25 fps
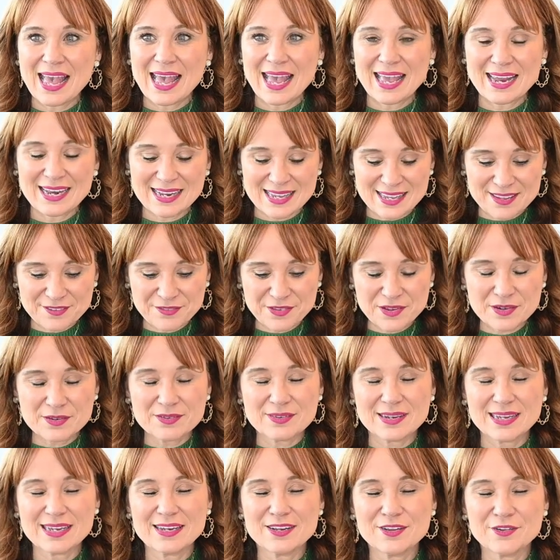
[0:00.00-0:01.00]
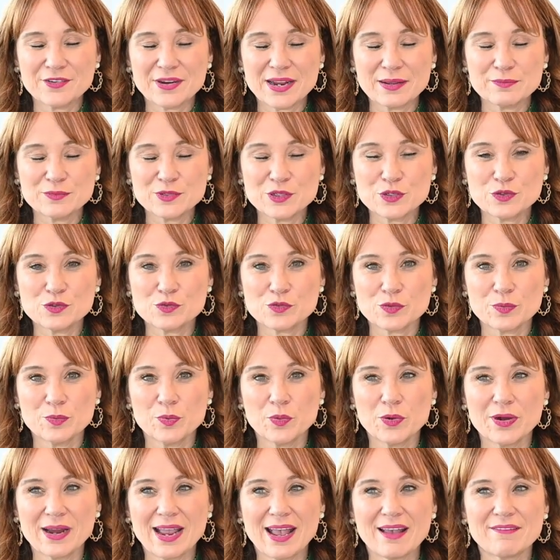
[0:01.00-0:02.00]
And even Enneagram 2s
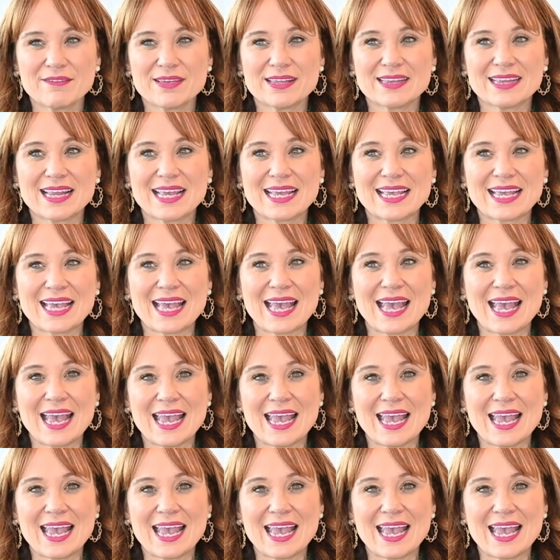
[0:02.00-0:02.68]
report having like